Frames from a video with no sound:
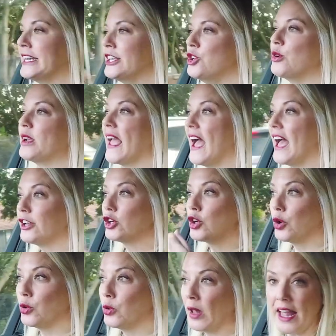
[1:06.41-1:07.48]
You can
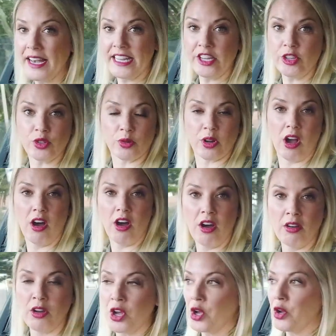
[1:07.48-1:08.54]
cool and heat your
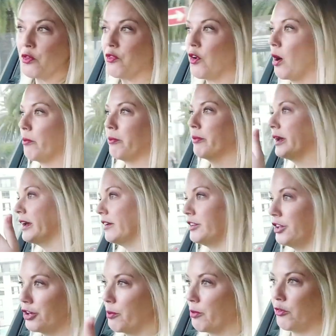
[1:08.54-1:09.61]
car from,
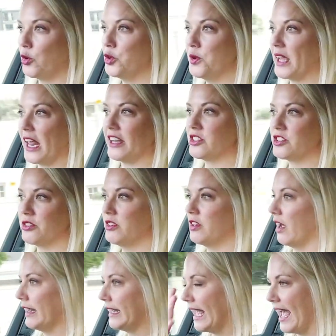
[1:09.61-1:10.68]
before you get into it.
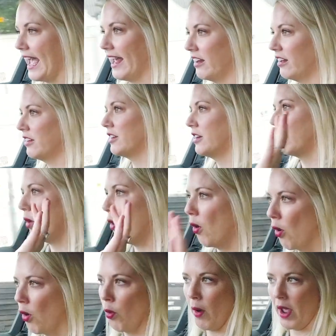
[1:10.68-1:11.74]
Again,
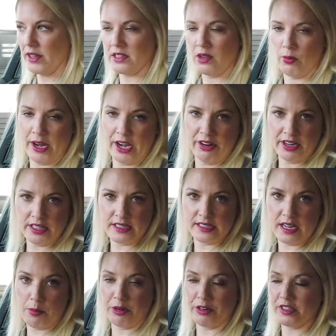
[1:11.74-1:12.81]
always a winner in
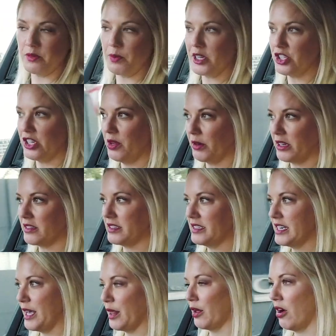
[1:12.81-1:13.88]
summer, especially when it's
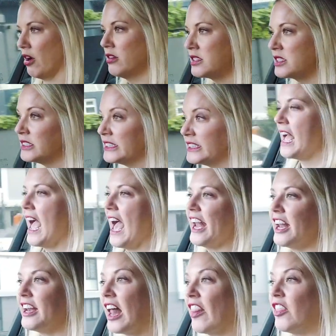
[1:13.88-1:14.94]
death hot. And
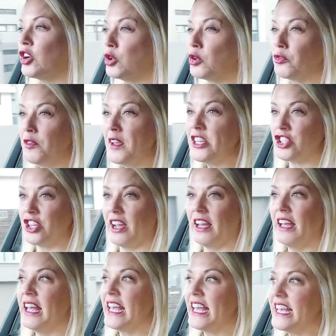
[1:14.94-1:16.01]
another cool feature
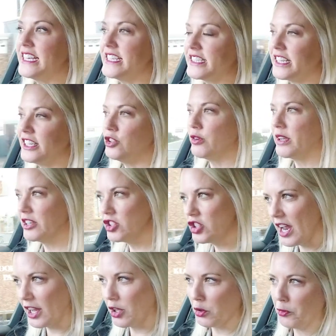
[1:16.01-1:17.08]
is you can
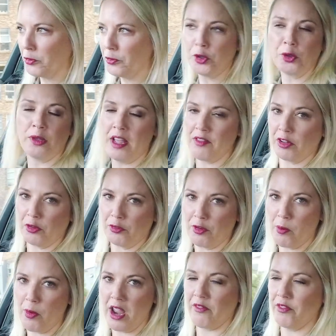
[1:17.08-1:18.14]
check your fuel level
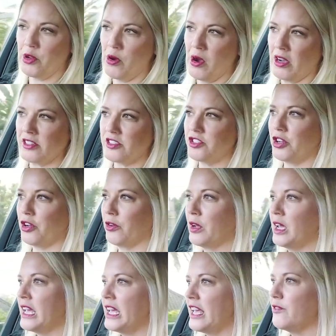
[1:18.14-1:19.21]
from wherever you are. So
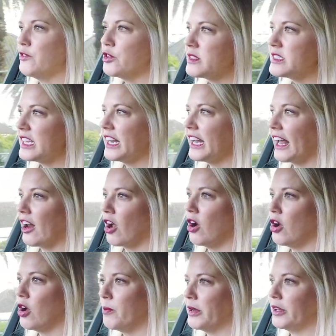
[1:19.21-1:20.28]
if you're sitting at
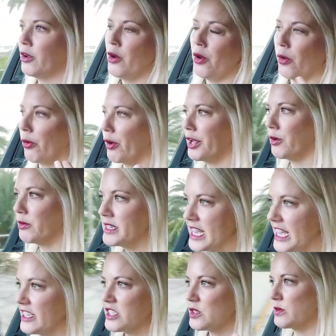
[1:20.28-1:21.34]
home or at your
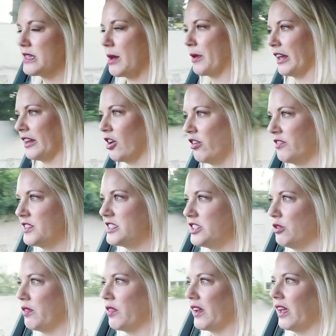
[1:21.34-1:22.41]
desk or something at the office and
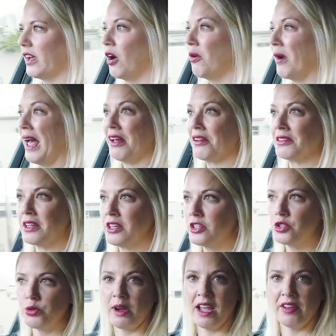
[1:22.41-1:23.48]
you're thinking, oh hell,
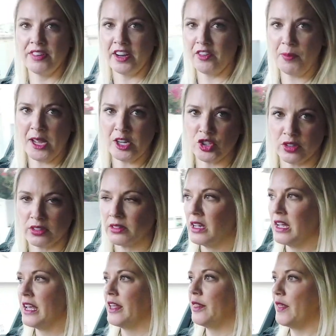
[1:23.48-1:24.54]
do I have enough petrol?
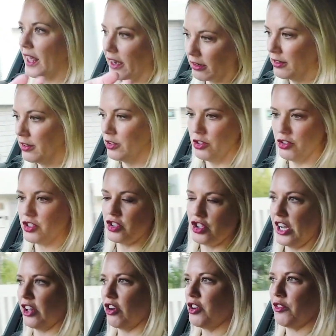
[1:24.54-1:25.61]
Then you just
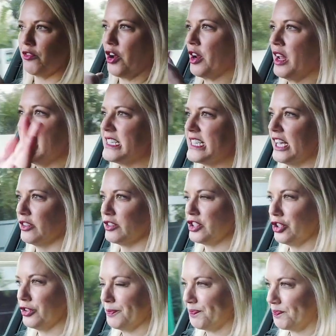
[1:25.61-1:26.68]
check it on your phone. Tells
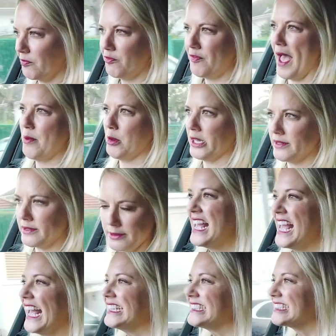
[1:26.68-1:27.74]
you. Fabulous.
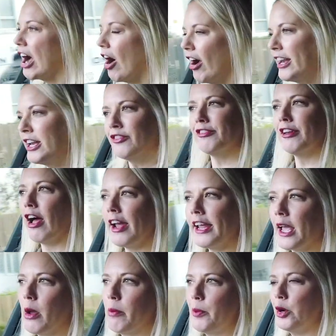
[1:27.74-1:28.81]
It's kind of like
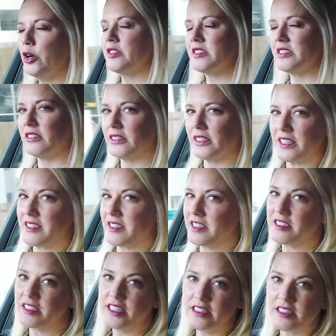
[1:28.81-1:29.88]
a personal
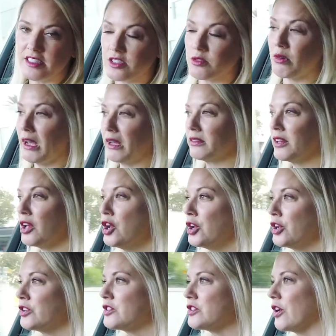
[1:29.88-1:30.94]
assistant as well.
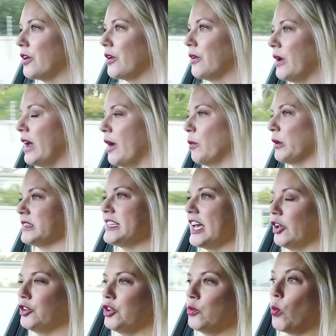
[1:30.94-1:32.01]
So it will
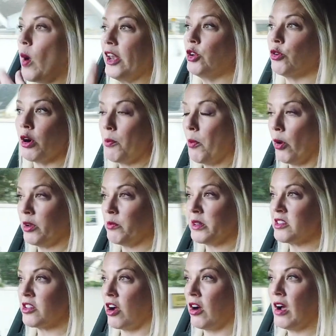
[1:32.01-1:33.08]
tell you when your
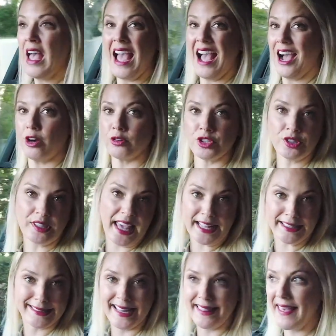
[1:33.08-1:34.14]
appointments are, how to
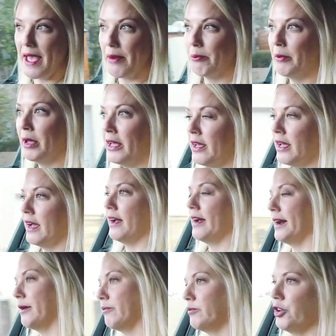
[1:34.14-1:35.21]
get to them,
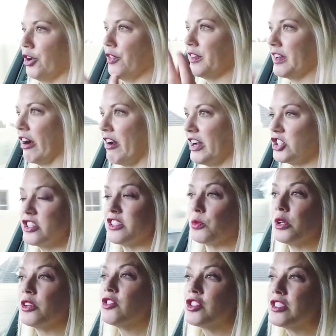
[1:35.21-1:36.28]
the directions. It will
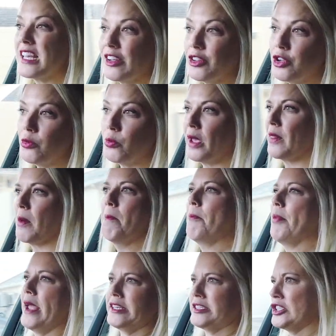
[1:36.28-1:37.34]
also tell you where the
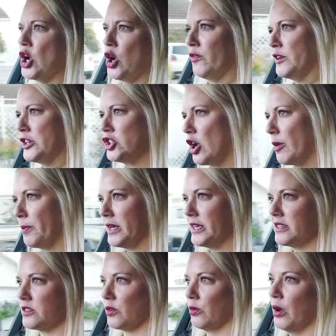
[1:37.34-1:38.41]
best coffee shop
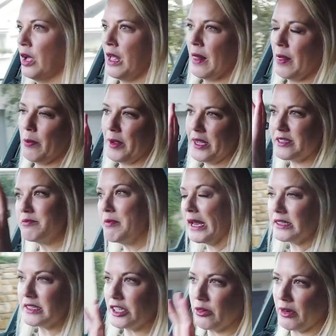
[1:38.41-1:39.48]
is or the best
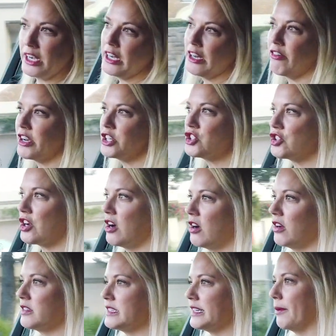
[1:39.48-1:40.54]
Mexican or Indian
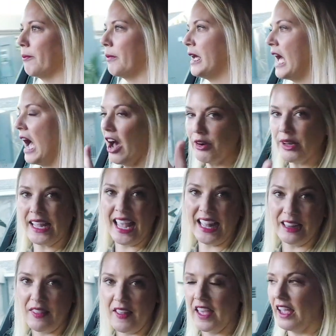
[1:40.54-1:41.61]
restaurant, how to get
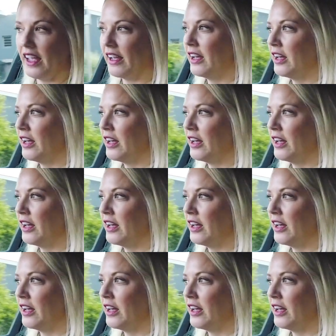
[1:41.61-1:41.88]
there.